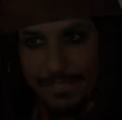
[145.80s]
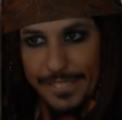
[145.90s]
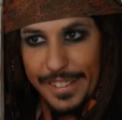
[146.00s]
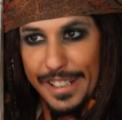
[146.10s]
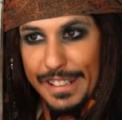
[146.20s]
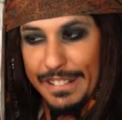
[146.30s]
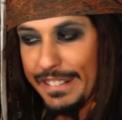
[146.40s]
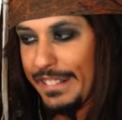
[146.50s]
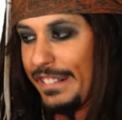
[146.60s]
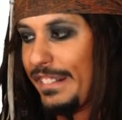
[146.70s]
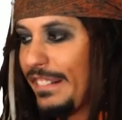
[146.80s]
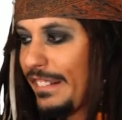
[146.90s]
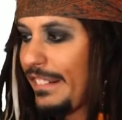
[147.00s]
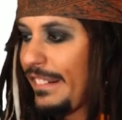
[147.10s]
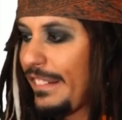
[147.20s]

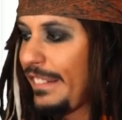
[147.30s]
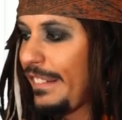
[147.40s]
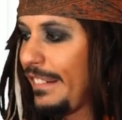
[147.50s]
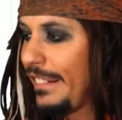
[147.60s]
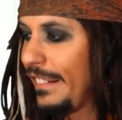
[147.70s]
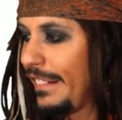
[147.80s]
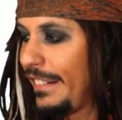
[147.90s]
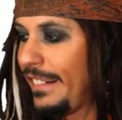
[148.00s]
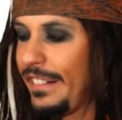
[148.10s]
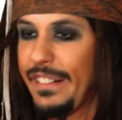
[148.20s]
No one is speaking in this clip.